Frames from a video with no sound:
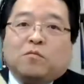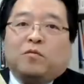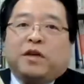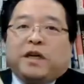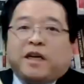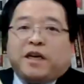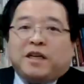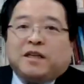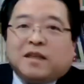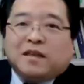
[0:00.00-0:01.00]

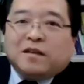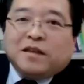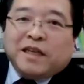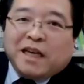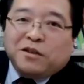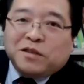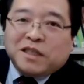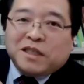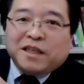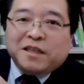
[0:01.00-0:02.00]
Okay. Can you
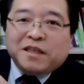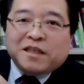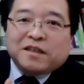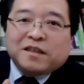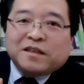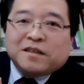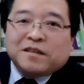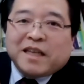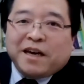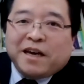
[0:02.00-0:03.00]
see this
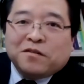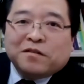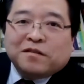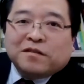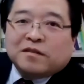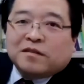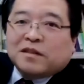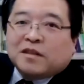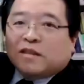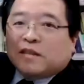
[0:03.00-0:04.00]
tile?
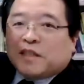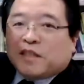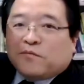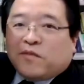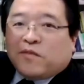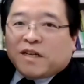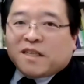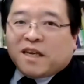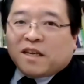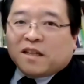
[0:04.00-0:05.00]
This is very
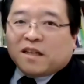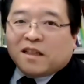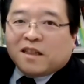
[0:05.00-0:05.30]
thin.